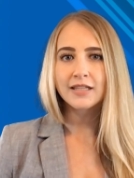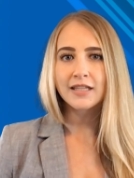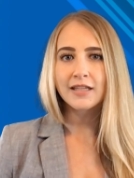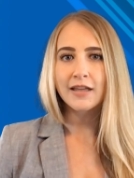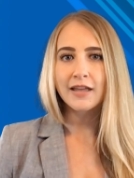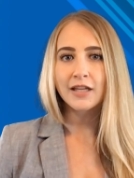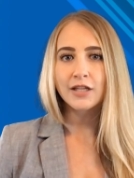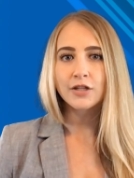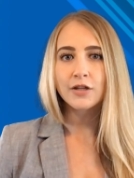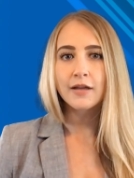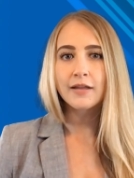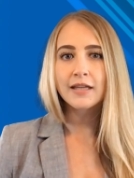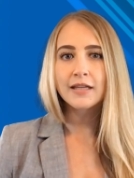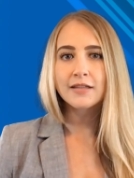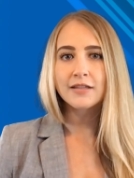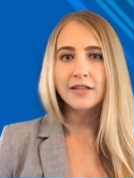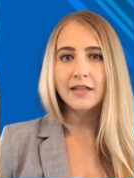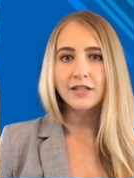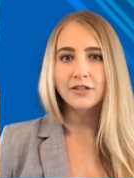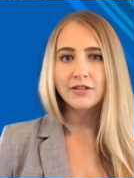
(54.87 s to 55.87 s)
a year
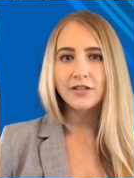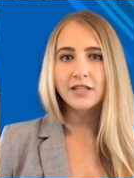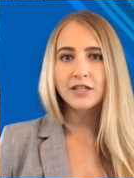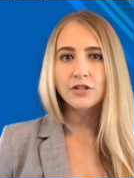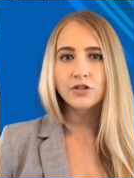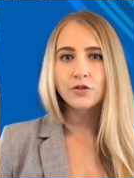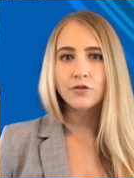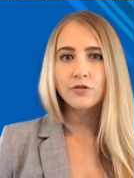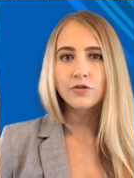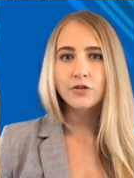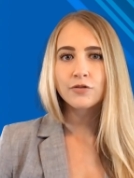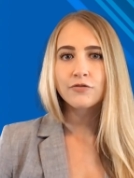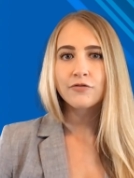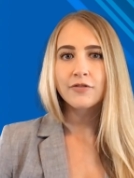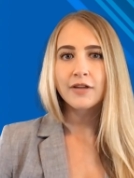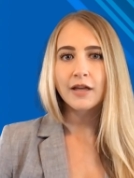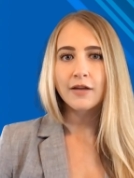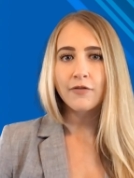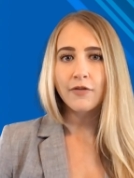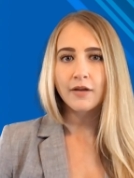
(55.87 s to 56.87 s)
that's continued to
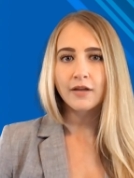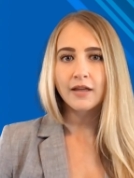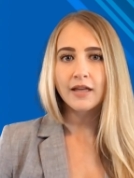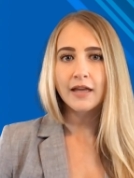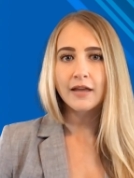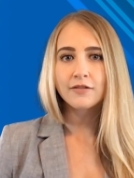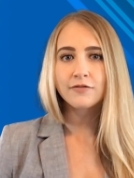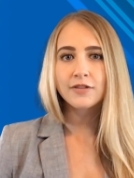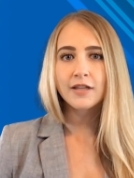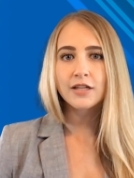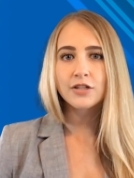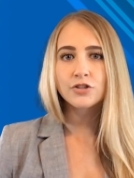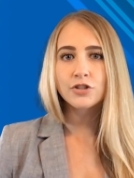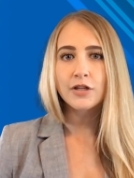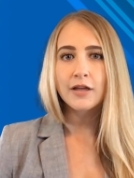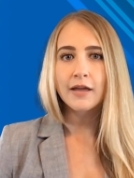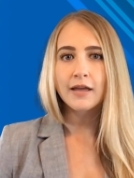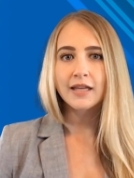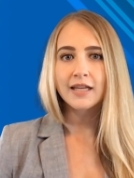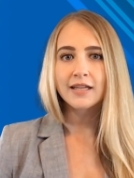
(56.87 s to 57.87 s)
favor innovation